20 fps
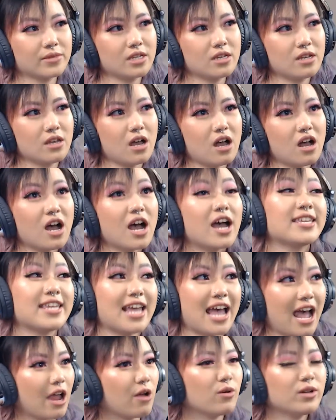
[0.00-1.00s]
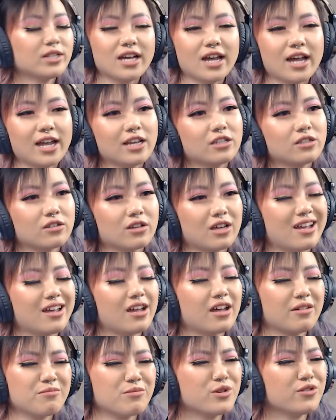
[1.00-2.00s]
Yeah, I went to high school.
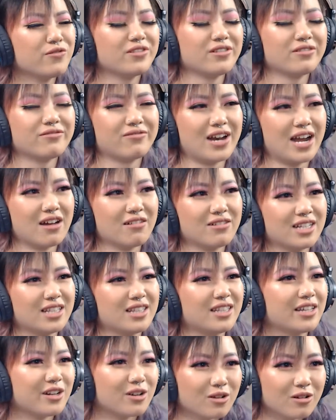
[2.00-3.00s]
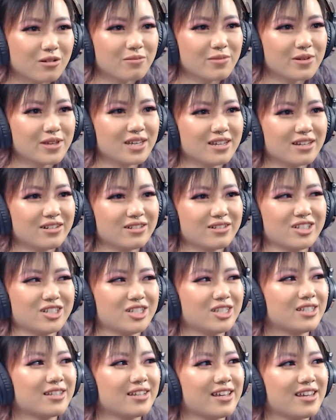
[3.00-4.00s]
I moved around a little bit,
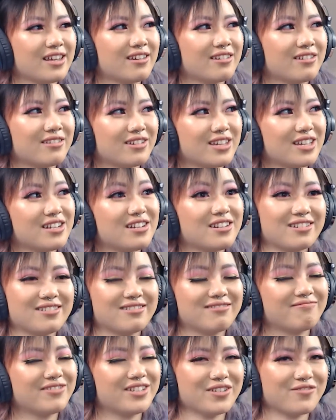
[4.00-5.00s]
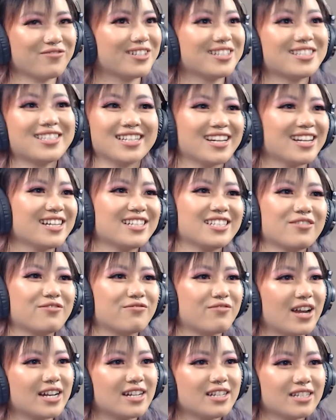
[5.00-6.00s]
just like in a different city to
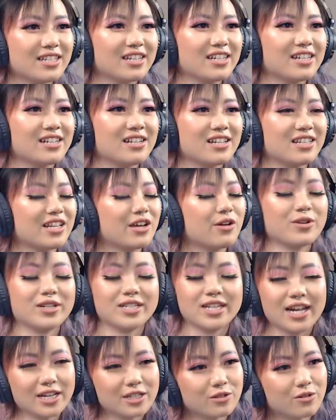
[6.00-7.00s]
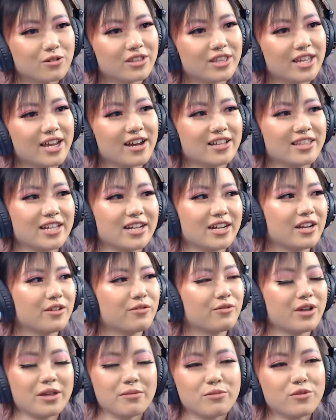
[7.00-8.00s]
Renton, and then I went to high school there, and then
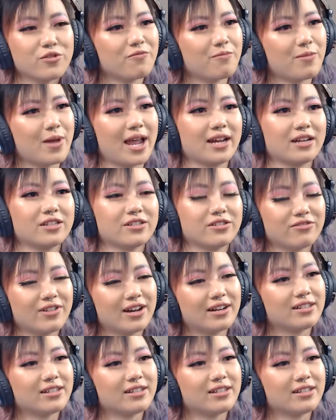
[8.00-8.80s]
I moved back to around